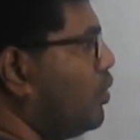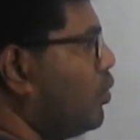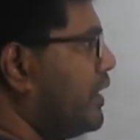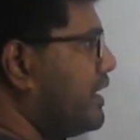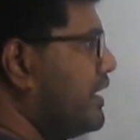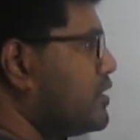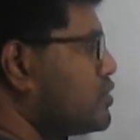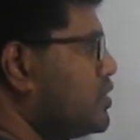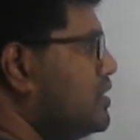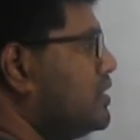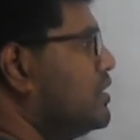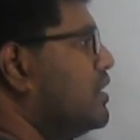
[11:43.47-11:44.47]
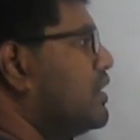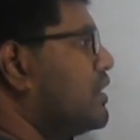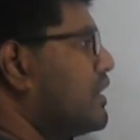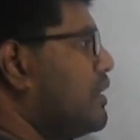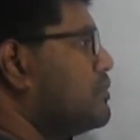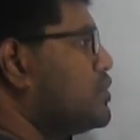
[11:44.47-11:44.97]
One hydrogen
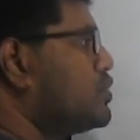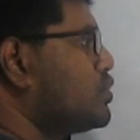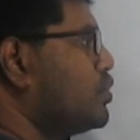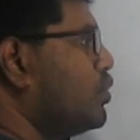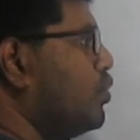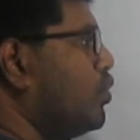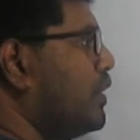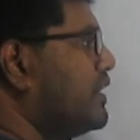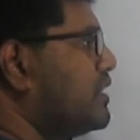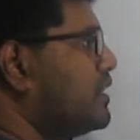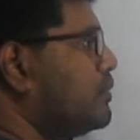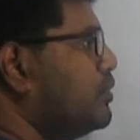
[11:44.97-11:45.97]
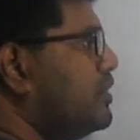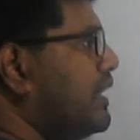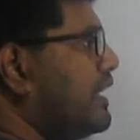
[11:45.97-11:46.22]
comes to one carbon,